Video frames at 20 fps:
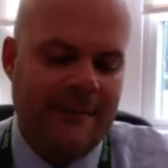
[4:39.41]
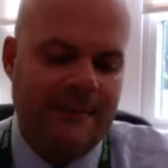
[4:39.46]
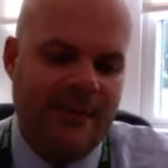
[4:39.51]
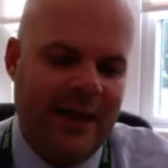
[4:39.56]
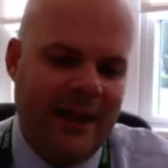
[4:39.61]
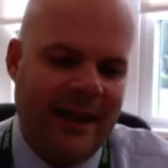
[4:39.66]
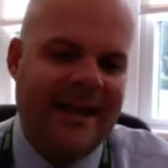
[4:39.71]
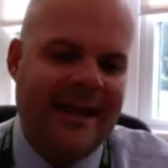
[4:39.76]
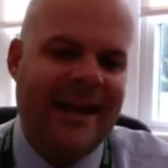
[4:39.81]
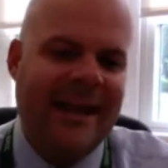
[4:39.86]

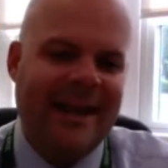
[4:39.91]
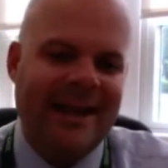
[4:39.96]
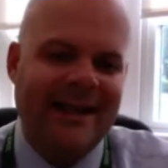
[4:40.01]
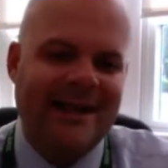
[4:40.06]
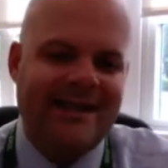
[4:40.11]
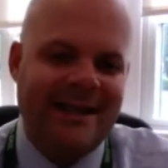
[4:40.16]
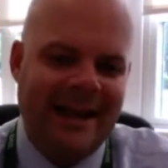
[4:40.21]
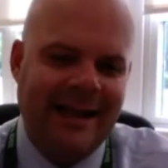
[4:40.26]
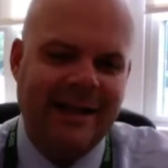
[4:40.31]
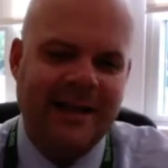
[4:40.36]
they get
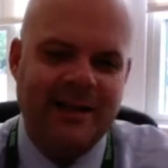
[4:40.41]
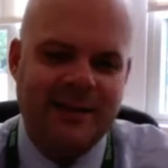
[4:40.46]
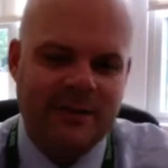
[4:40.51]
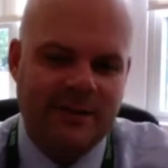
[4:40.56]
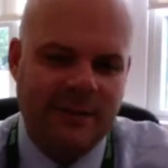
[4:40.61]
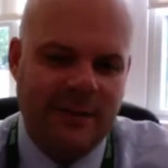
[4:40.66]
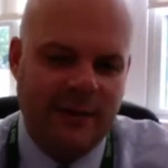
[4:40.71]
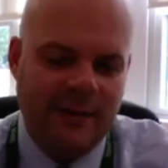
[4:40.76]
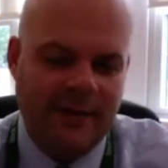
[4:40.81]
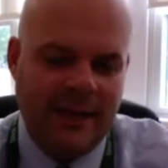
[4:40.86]
attendance
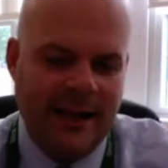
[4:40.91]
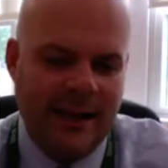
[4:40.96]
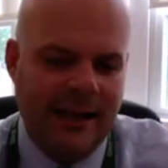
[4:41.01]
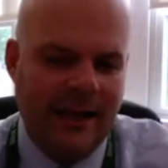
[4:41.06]
for the day.